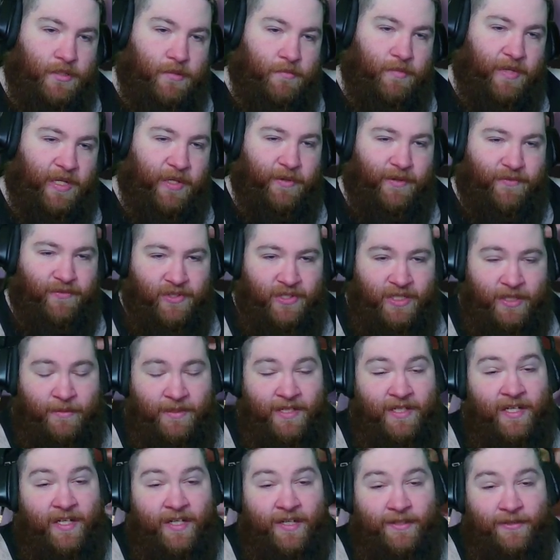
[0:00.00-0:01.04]
By the way, if you come
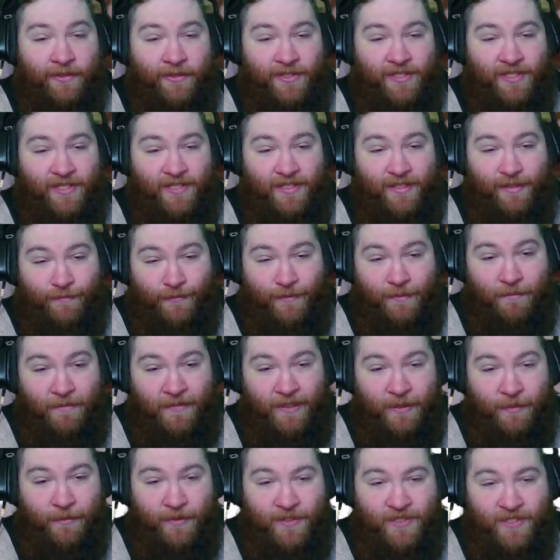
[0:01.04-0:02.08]
at night, there is a different
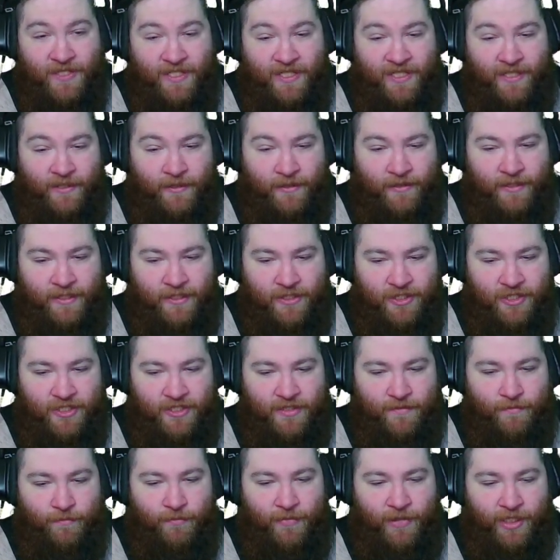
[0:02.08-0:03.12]
mail person here, and
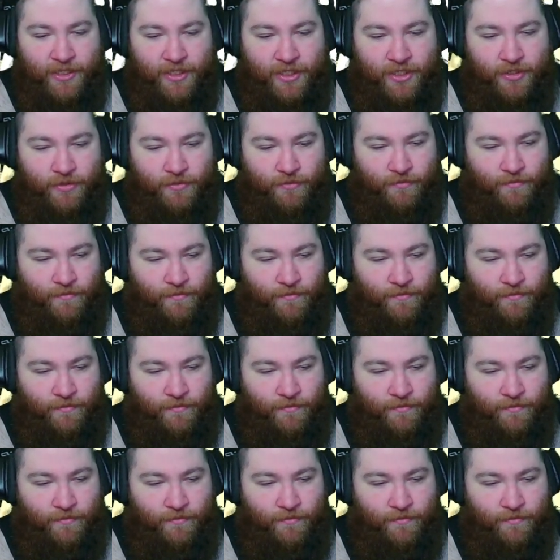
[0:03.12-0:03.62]
she's much